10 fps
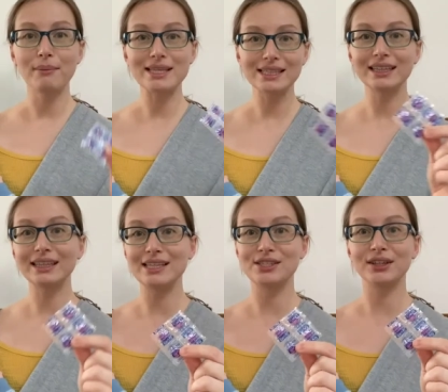Basically,
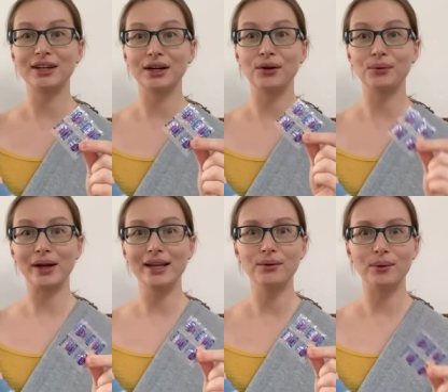these are a
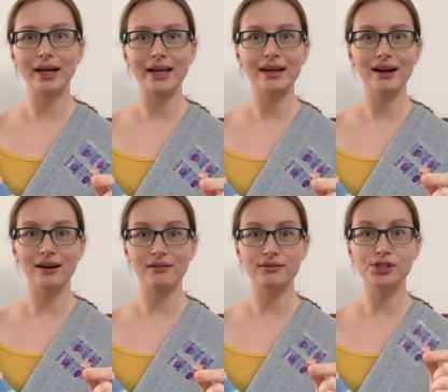great way
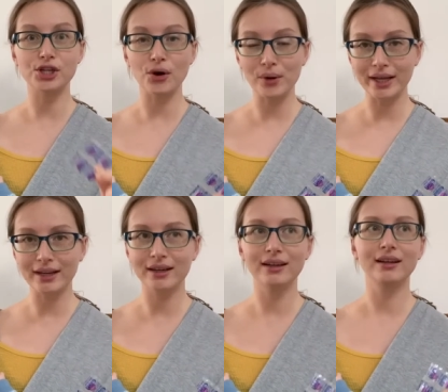of
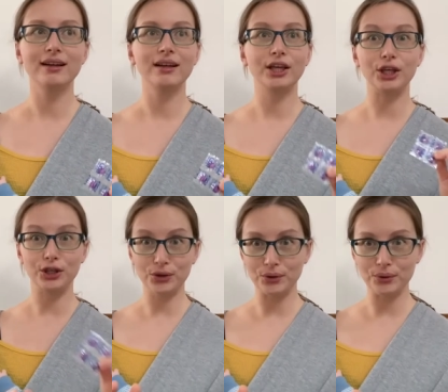showing
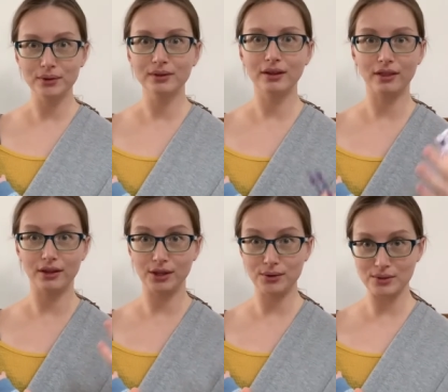you, the
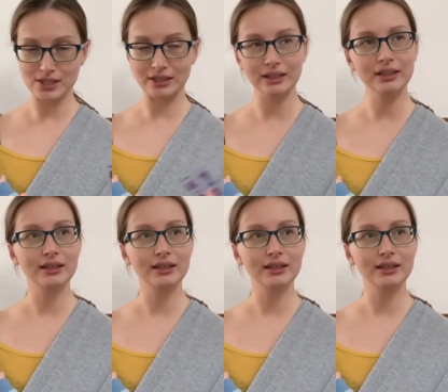user,